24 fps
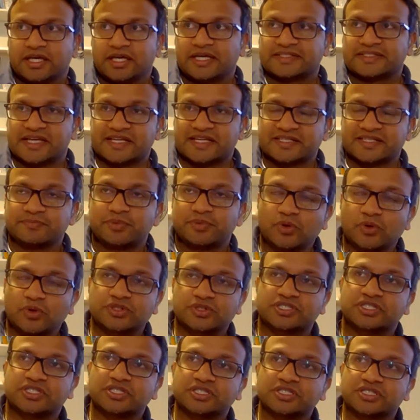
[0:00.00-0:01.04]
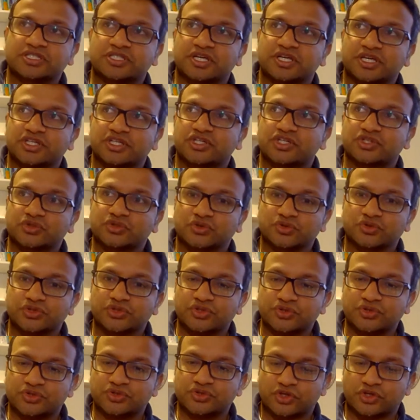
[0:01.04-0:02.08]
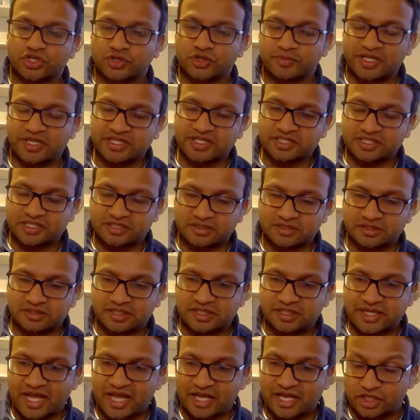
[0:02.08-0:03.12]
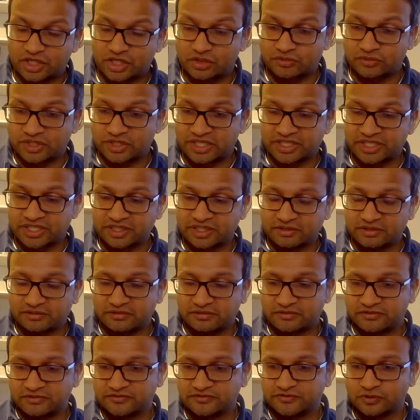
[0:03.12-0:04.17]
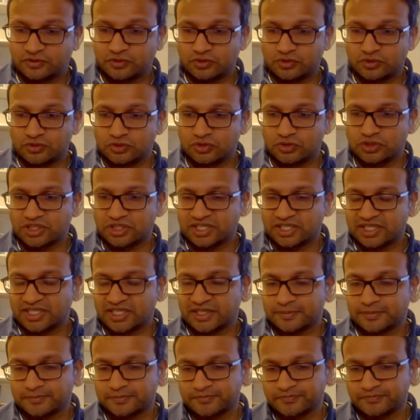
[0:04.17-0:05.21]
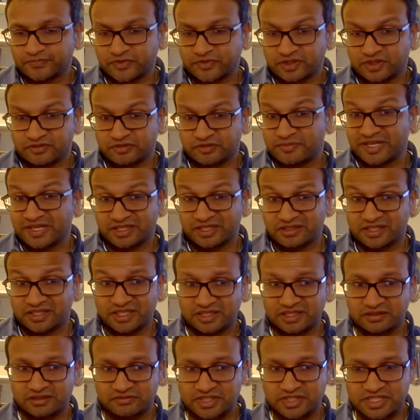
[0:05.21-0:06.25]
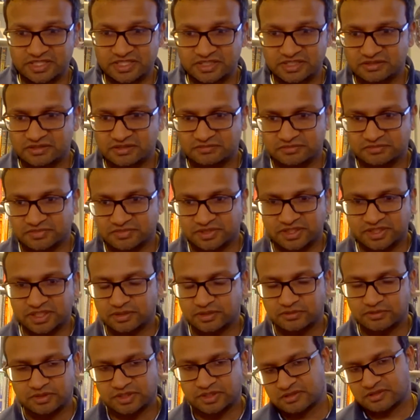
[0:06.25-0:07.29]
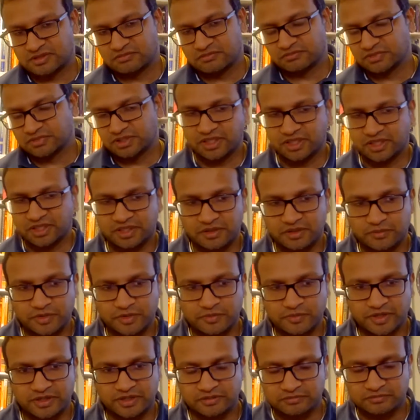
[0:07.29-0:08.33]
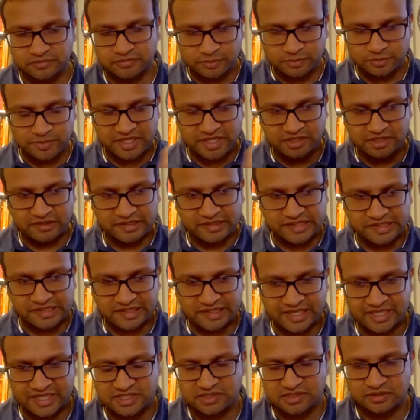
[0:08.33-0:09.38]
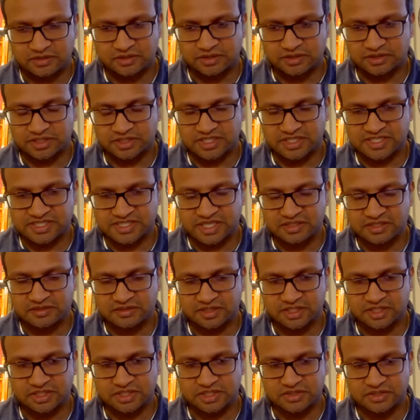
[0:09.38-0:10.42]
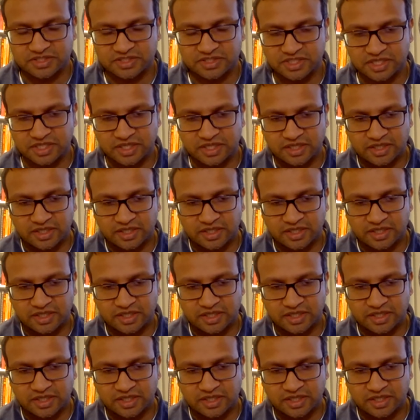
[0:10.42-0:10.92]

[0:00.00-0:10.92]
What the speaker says: it's as important to ensure you document accurately for medical legal reasons. With my medical legal hat on and consent issues,